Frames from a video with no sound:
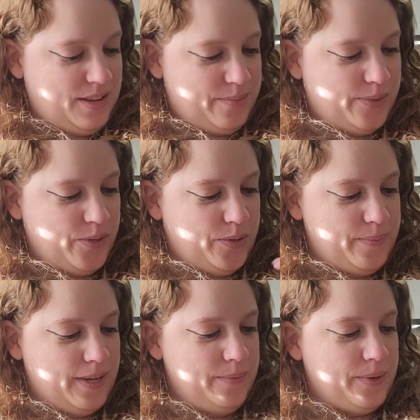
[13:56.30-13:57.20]
I'm slowly
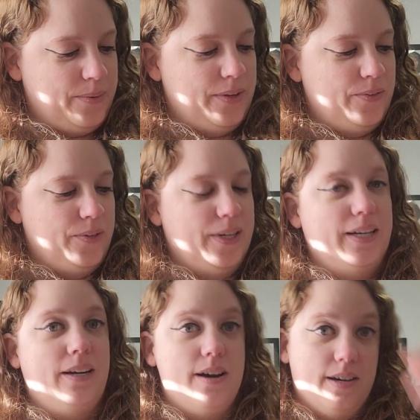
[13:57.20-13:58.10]
making my way through
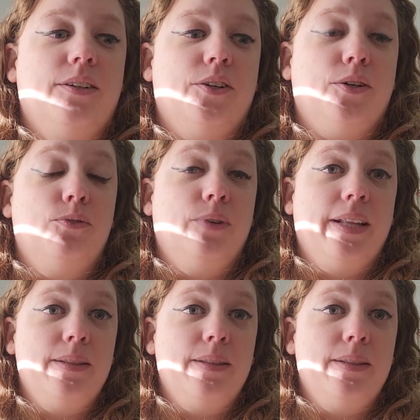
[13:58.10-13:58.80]
it. Girl Rin,